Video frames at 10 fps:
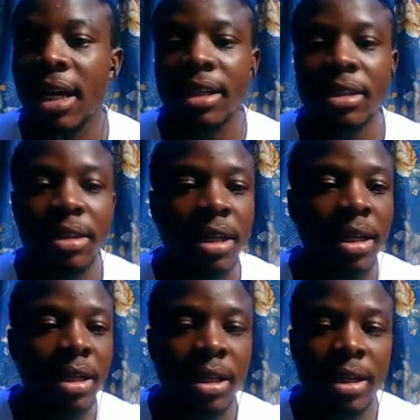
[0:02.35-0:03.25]
and
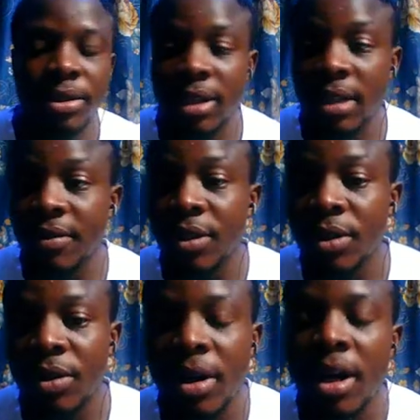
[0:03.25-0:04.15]
in today's
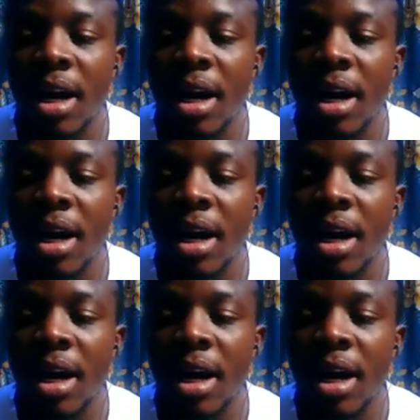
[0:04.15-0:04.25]
video,